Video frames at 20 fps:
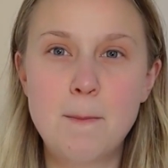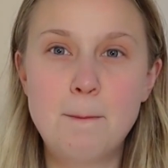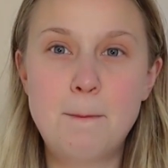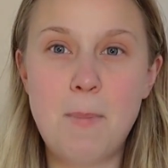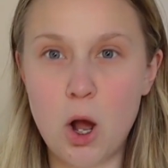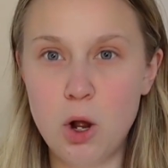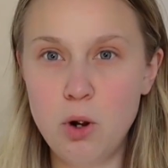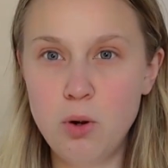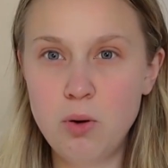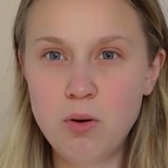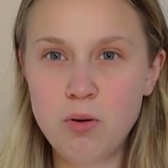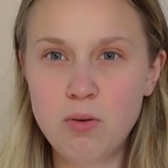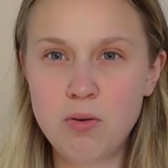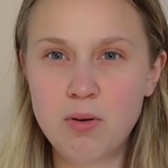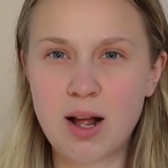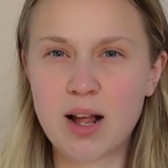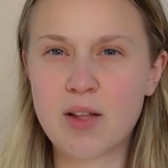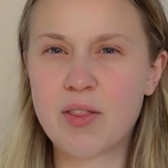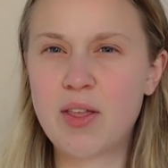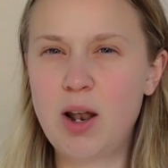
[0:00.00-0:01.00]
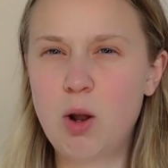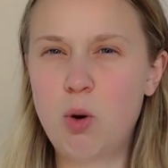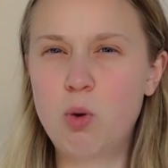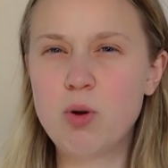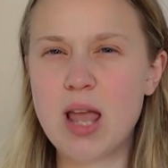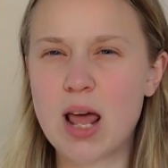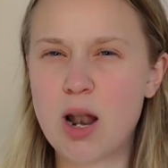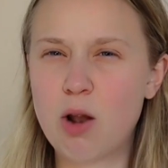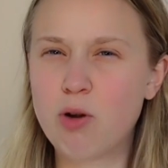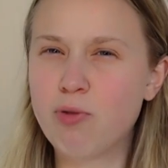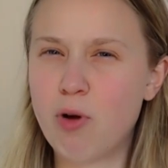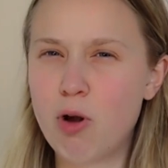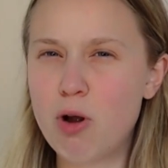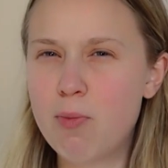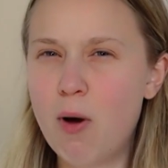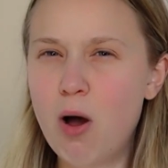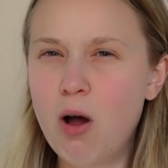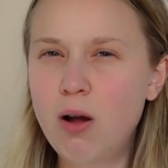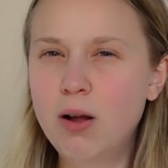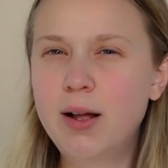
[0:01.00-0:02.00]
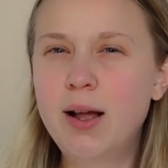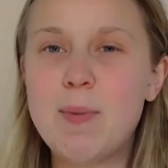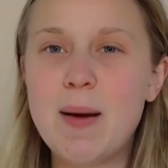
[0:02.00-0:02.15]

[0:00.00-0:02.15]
Bow, like the little yellow robot.